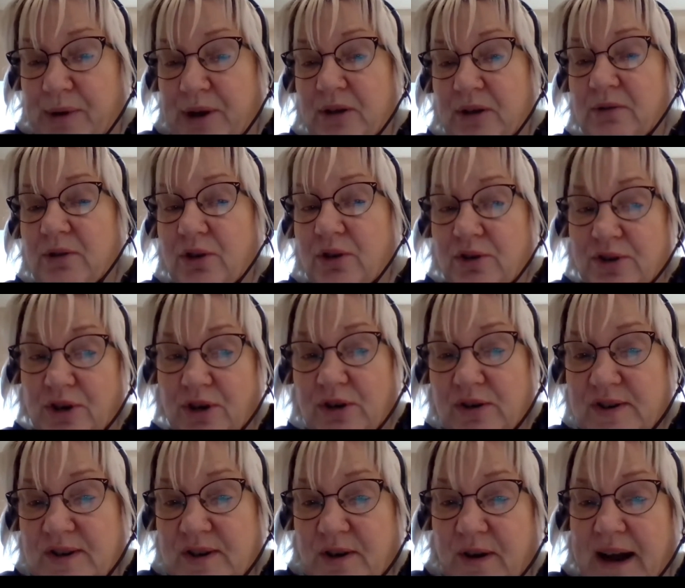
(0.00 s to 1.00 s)
but you could
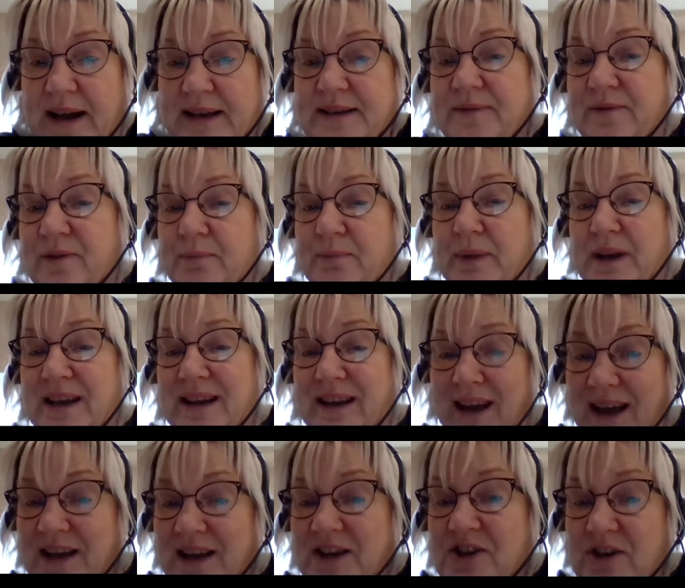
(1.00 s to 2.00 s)
also ask for a
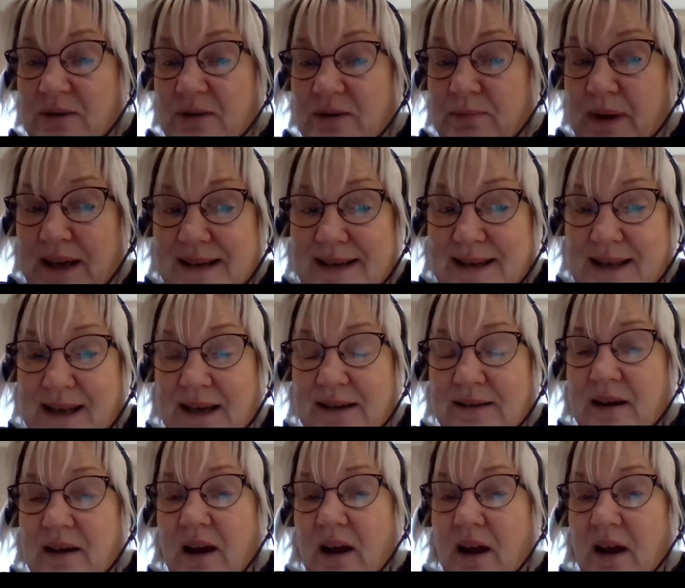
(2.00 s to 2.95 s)
mediation meeting.